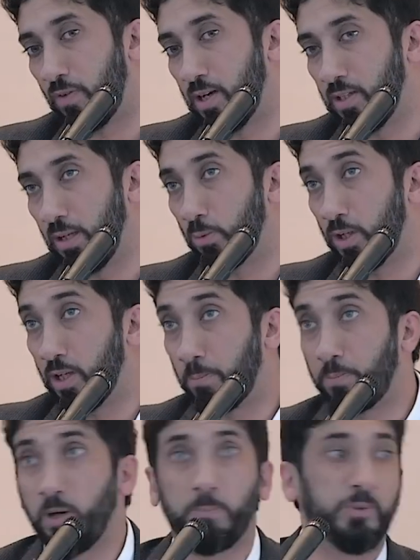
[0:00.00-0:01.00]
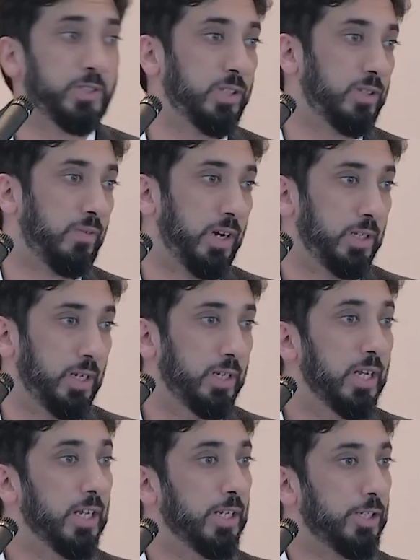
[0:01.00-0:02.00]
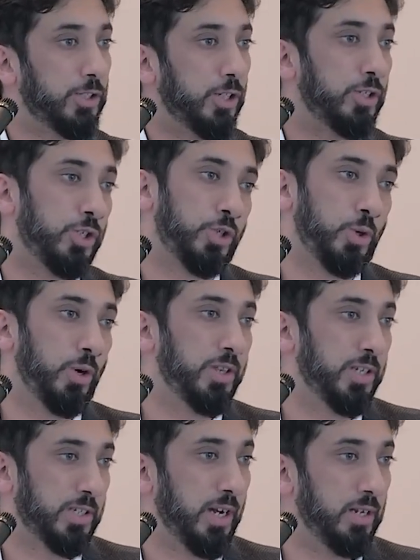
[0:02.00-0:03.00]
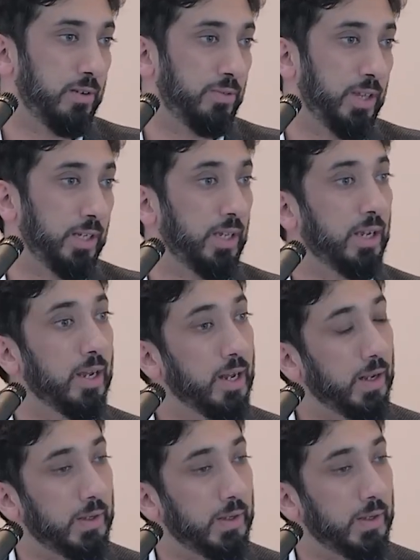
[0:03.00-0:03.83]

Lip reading: of our deen, one of the purposes of our deen, is to destroy this kind of thinking.